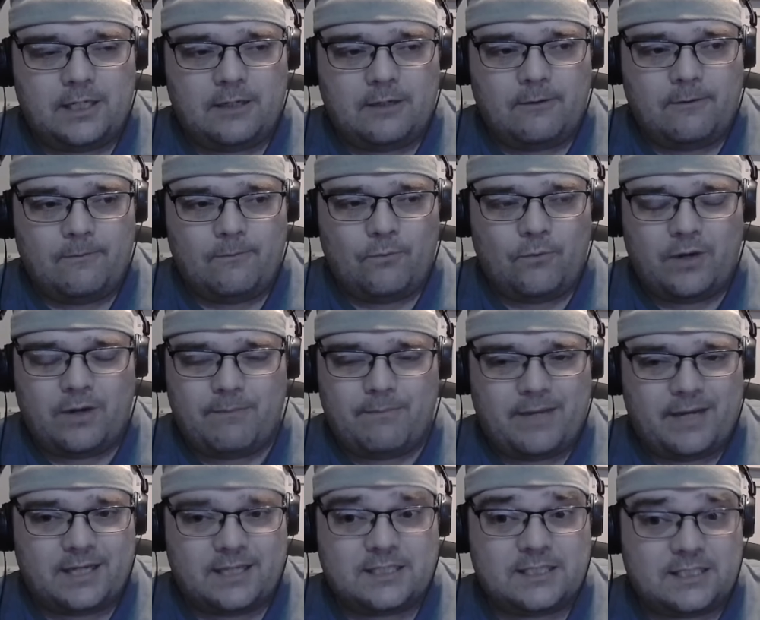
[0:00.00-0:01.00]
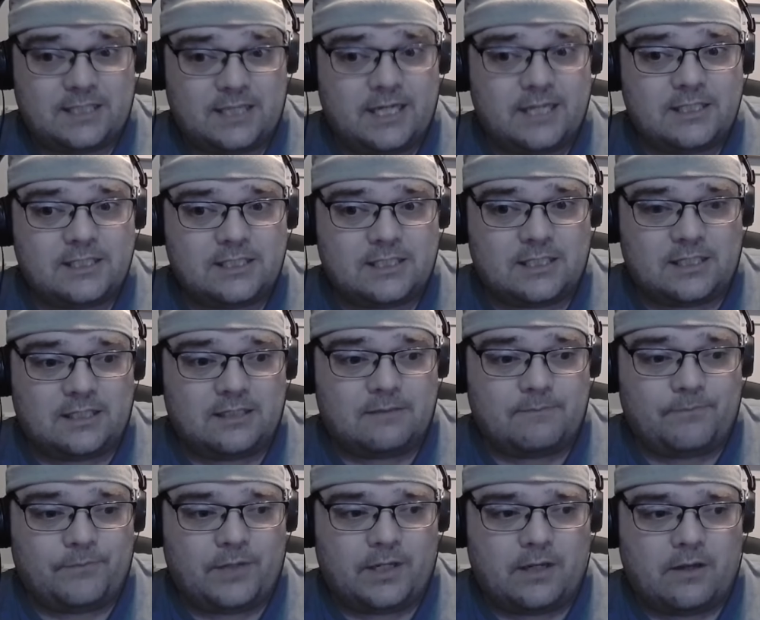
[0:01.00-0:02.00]
would it make sense to,
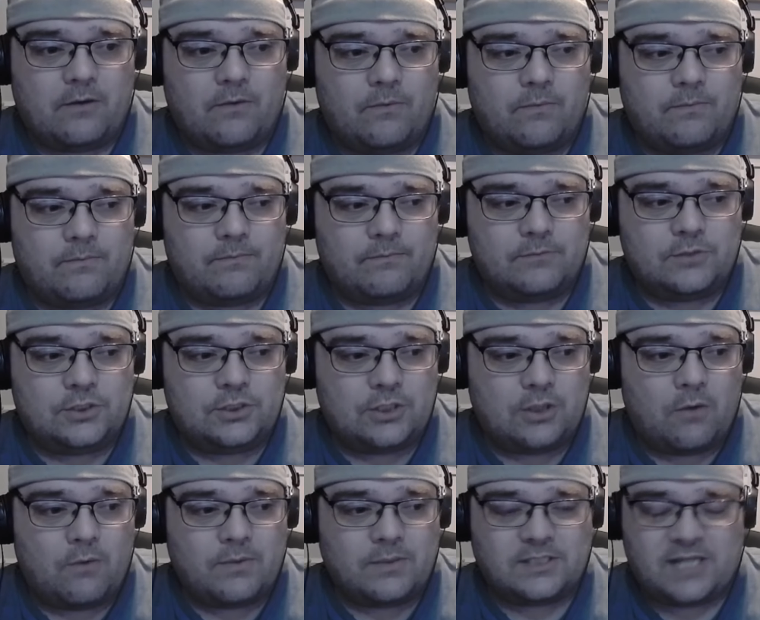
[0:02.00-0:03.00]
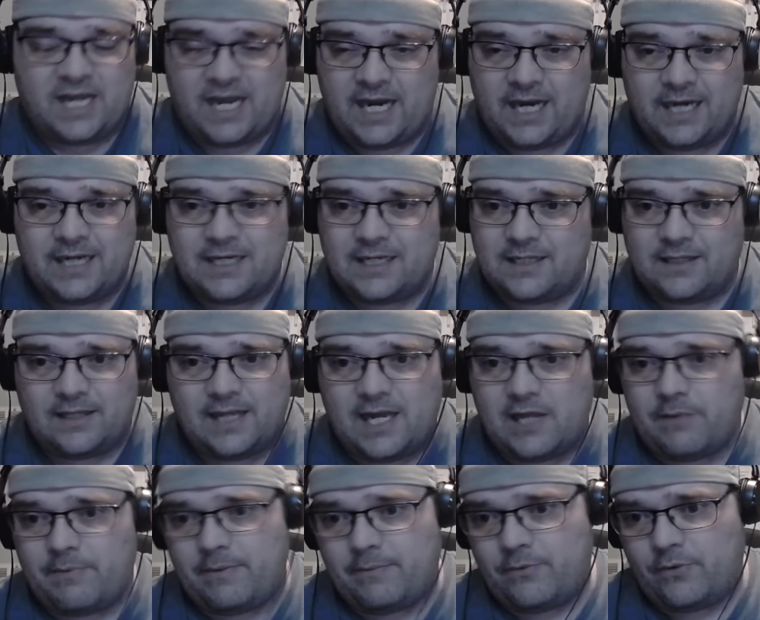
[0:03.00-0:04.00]
you know, show his hand and allow
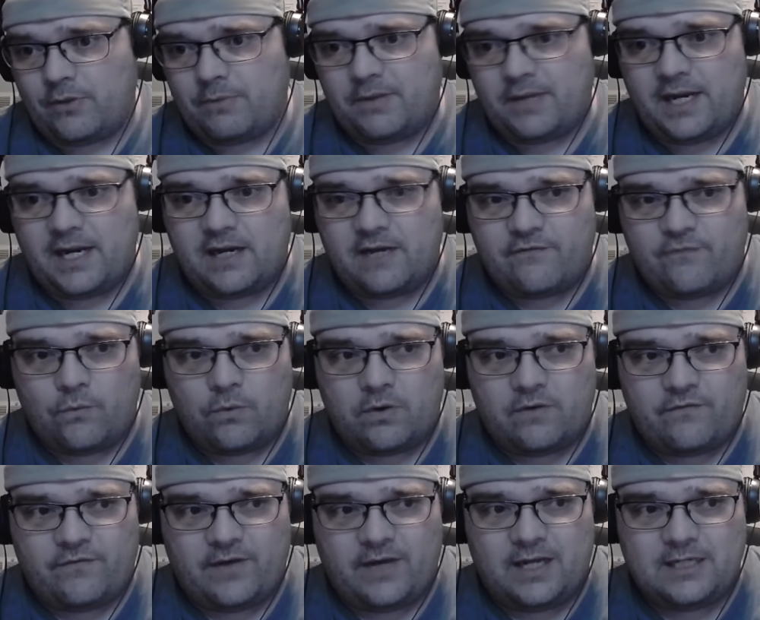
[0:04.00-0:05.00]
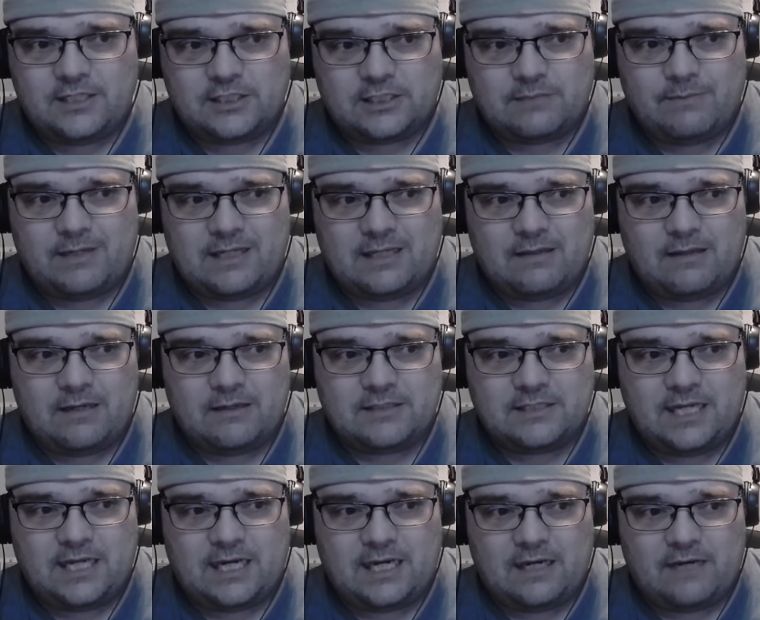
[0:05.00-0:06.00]
the people on the planet to fortify just to make the
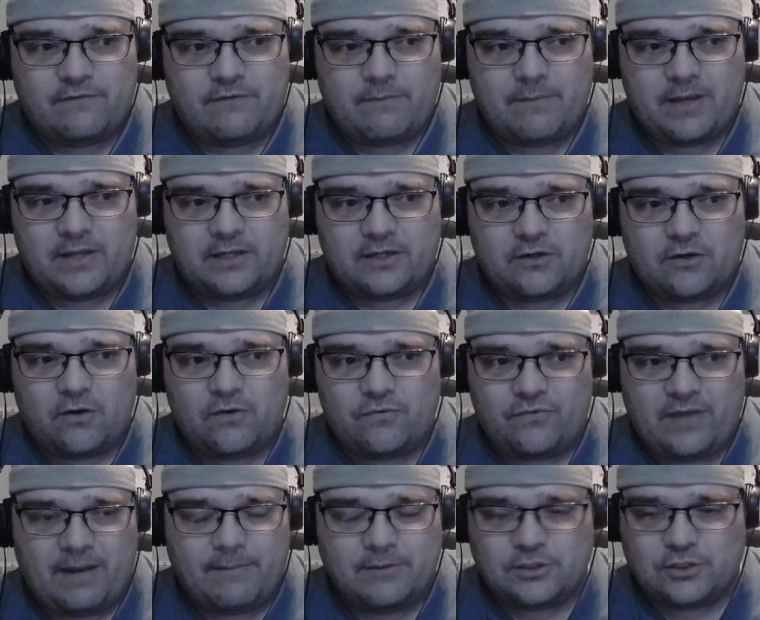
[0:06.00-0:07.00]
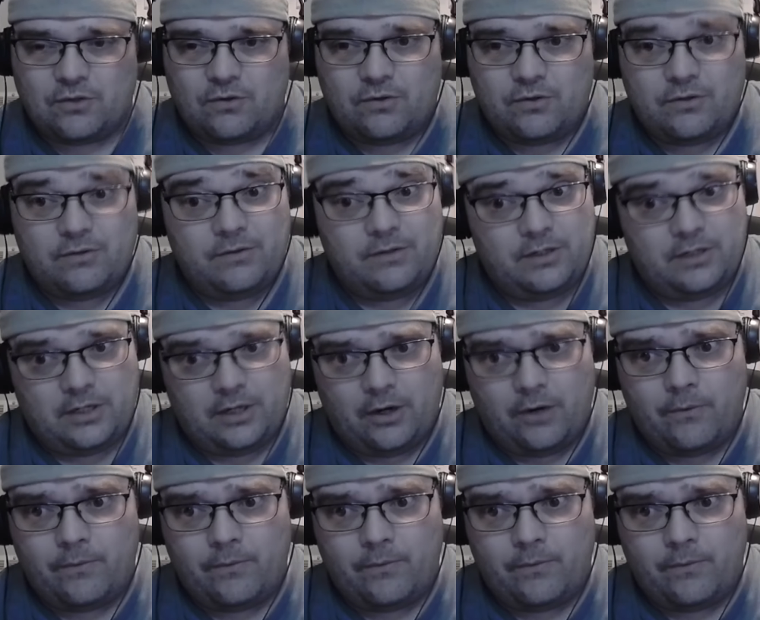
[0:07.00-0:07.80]
taking of it by the guard that much harder? No.